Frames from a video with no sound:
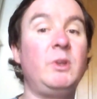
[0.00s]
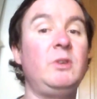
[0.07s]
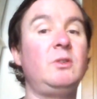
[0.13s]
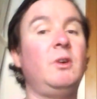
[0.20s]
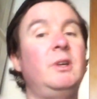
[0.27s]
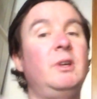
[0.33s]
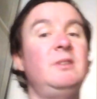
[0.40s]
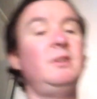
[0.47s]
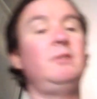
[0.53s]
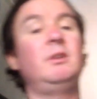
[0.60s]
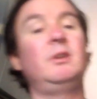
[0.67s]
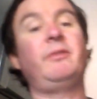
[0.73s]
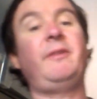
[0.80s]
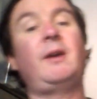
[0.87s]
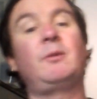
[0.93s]
When you start
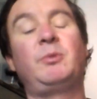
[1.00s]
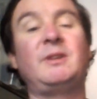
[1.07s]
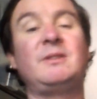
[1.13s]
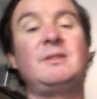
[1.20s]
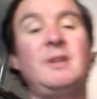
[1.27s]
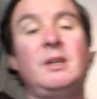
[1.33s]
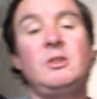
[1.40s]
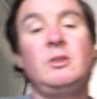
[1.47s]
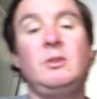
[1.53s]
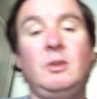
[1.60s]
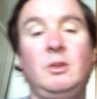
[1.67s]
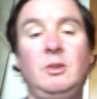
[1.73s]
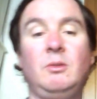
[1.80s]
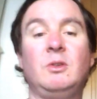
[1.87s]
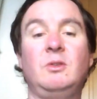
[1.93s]
considering your final
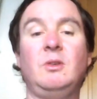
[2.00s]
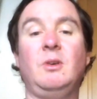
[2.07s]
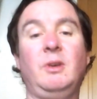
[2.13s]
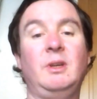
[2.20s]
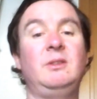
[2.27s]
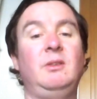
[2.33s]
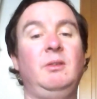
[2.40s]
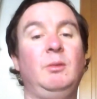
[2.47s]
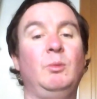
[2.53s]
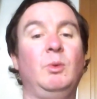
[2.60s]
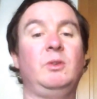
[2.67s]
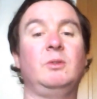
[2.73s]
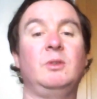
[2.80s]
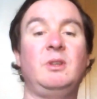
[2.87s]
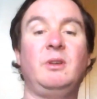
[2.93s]
presentation, you can start
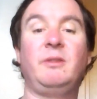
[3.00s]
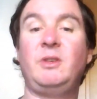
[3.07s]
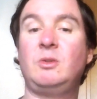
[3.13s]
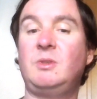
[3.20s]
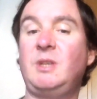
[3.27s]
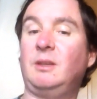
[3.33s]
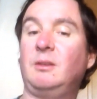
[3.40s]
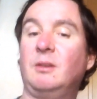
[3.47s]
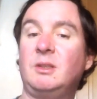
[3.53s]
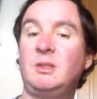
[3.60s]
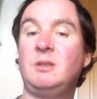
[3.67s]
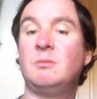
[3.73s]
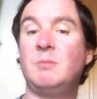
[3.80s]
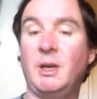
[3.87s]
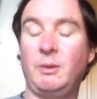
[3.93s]
considering what audiovisual
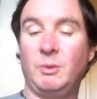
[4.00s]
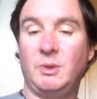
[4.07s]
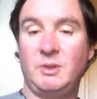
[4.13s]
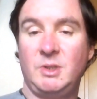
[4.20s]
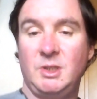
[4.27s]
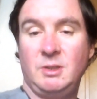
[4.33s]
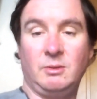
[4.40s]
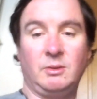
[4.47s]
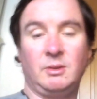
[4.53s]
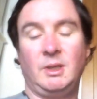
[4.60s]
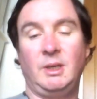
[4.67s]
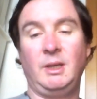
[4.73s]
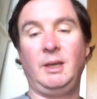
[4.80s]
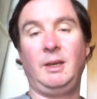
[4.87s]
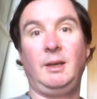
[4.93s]
technology you might want to
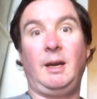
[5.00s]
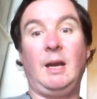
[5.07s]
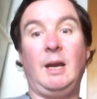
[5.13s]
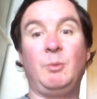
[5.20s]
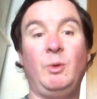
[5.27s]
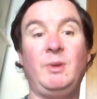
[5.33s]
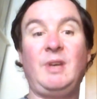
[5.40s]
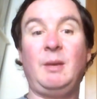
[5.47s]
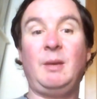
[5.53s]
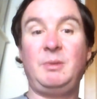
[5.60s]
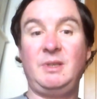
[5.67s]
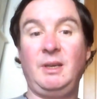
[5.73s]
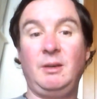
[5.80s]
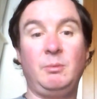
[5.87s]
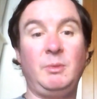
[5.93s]
use. I'm always
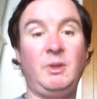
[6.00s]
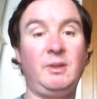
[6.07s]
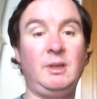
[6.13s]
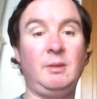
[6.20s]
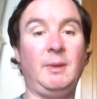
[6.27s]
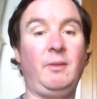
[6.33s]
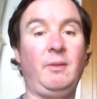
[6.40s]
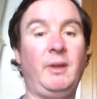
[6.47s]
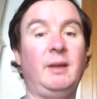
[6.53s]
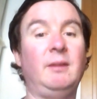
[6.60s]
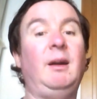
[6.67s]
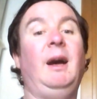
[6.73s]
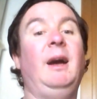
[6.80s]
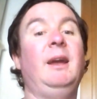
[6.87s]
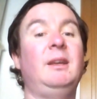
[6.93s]
happy to help you think about
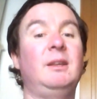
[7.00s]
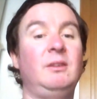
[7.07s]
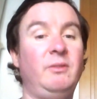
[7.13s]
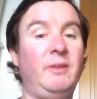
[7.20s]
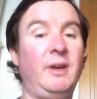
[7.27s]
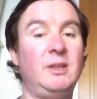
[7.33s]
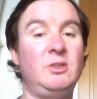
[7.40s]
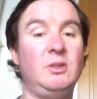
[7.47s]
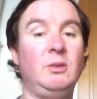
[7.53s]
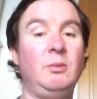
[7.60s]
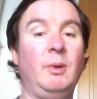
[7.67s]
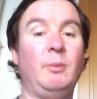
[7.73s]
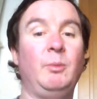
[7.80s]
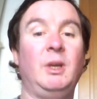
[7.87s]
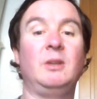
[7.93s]
that. I can advise
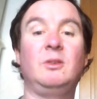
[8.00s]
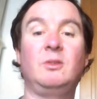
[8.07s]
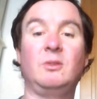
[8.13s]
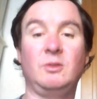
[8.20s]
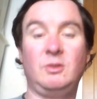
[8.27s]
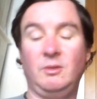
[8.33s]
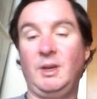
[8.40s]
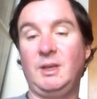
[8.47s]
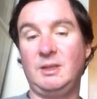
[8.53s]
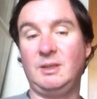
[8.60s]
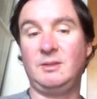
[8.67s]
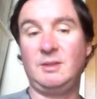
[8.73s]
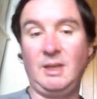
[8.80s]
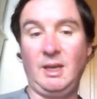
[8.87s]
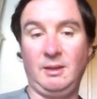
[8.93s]
you and we can discuss your
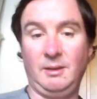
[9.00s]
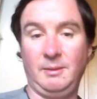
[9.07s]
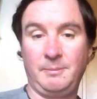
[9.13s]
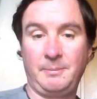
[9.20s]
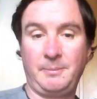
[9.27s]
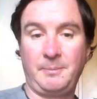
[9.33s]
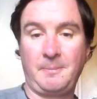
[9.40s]
ideas together.